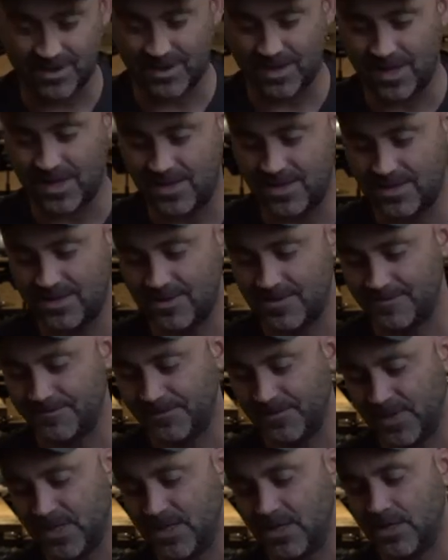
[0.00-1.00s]

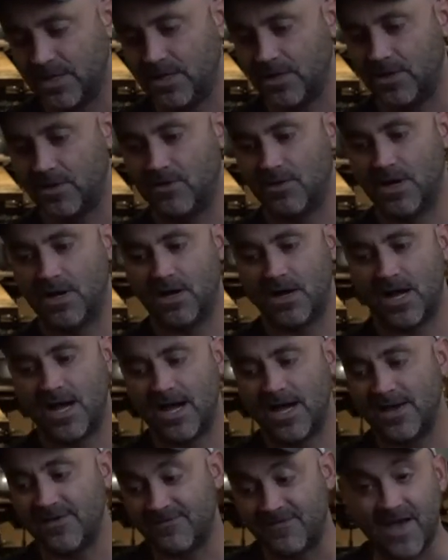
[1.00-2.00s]
a
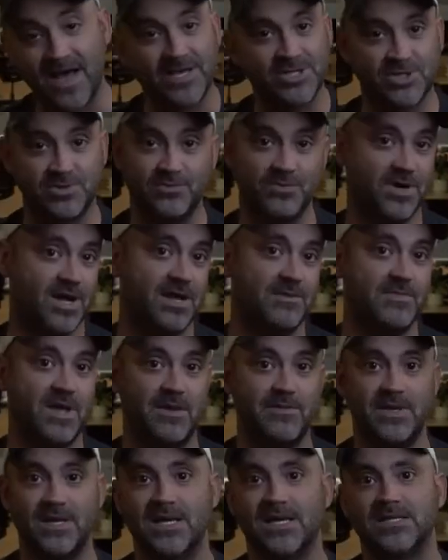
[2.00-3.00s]
high fashion brand
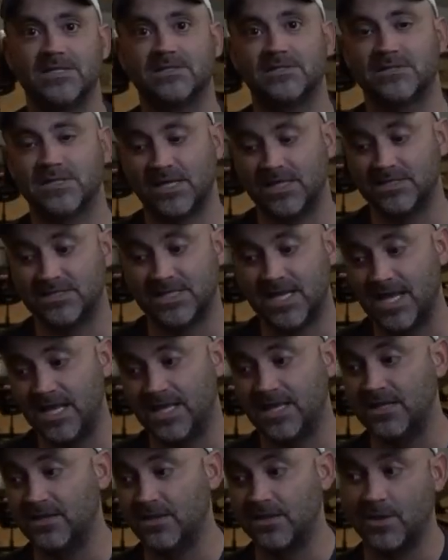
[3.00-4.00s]
maybe has
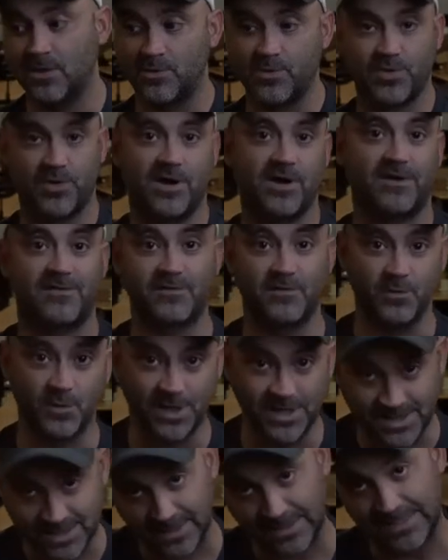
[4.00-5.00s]
taken their product from
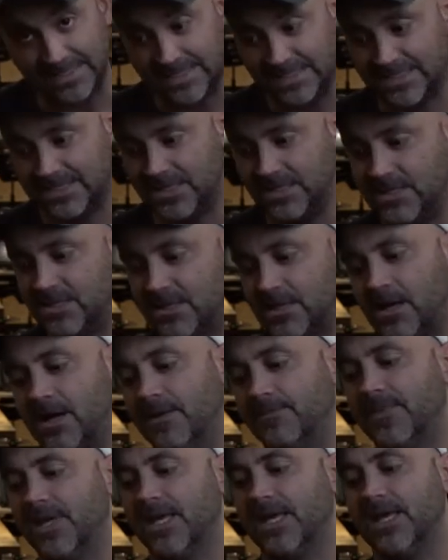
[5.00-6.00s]
retail into
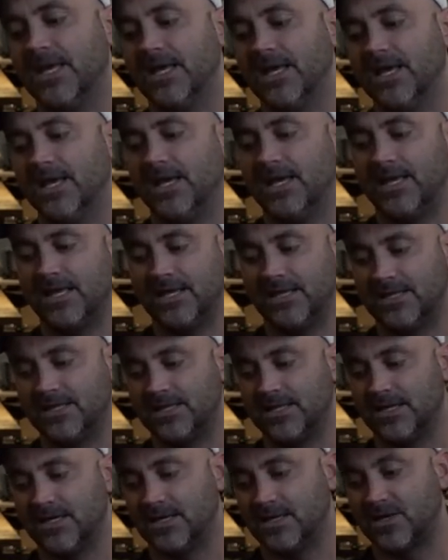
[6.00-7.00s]
e-com.
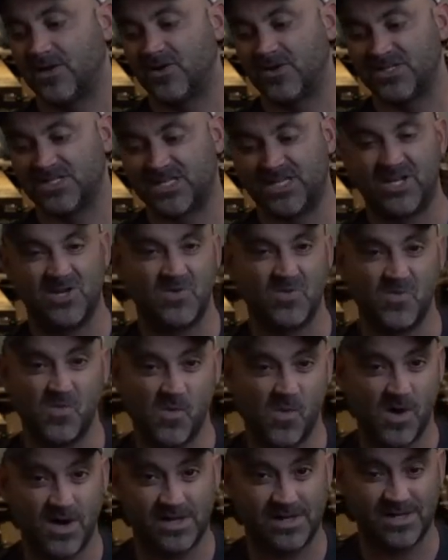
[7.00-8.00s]
And curious to hear
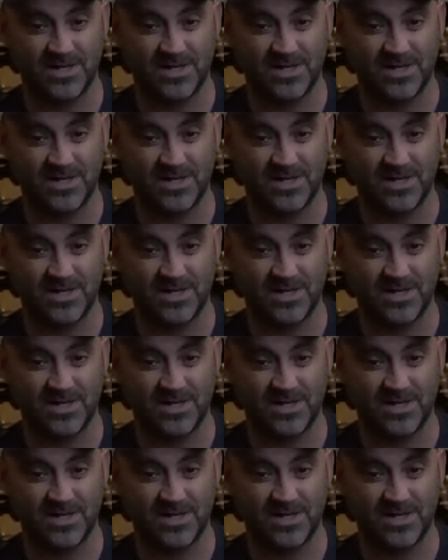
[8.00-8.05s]
what